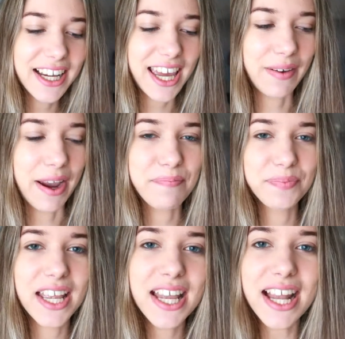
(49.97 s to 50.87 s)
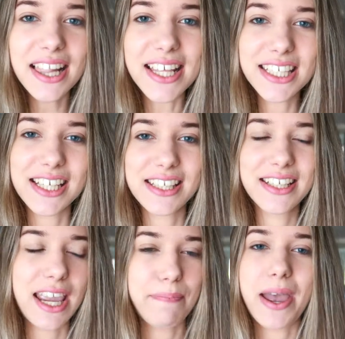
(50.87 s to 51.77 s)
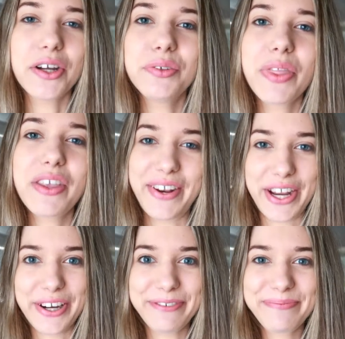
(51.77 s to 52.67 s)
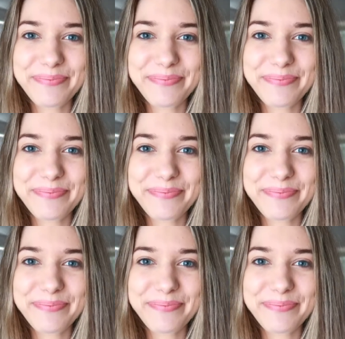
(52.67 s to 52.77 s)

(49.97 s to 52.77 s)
Anyway, let's just get back on with the video.